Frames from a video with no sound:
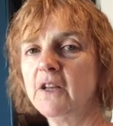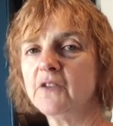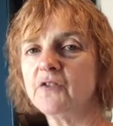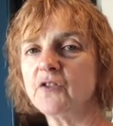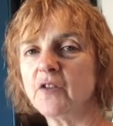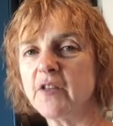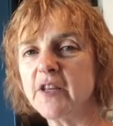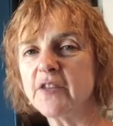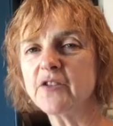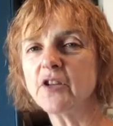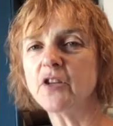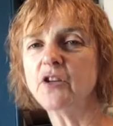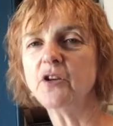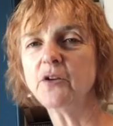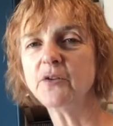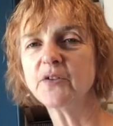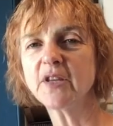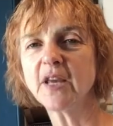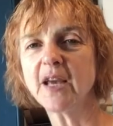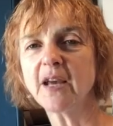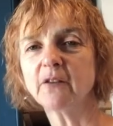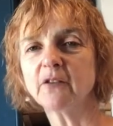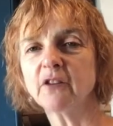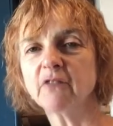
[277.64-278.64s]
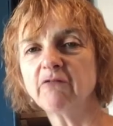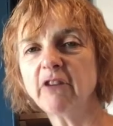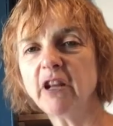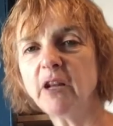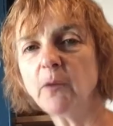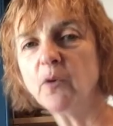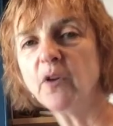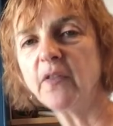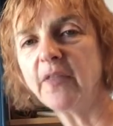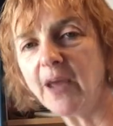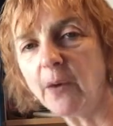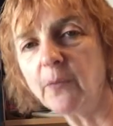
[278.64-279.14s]
So that's a new sound. I really
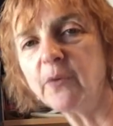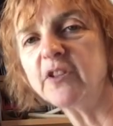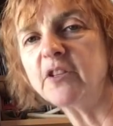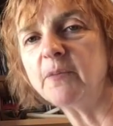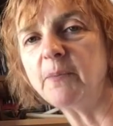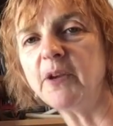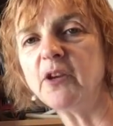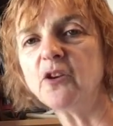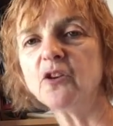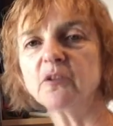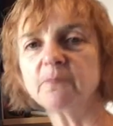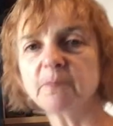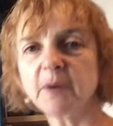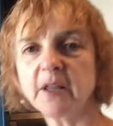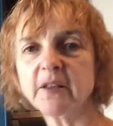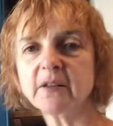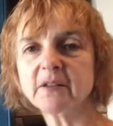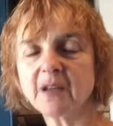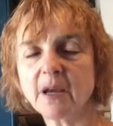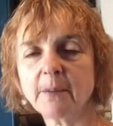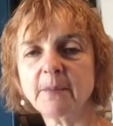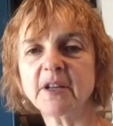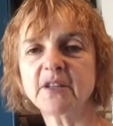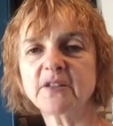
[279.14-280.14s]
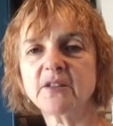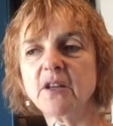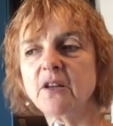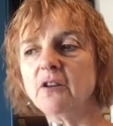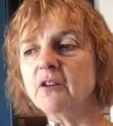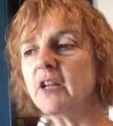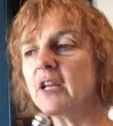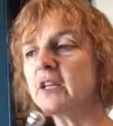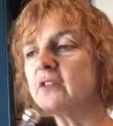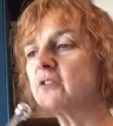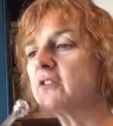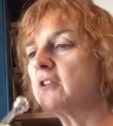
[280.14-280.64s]
want that one to be good by the time I see you
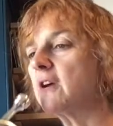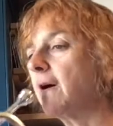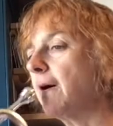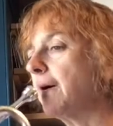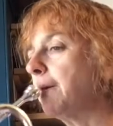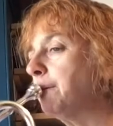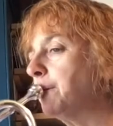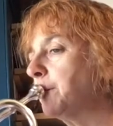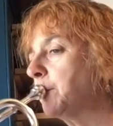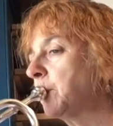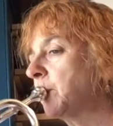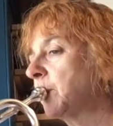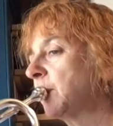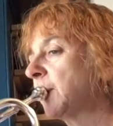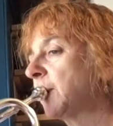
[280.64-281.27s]
next time.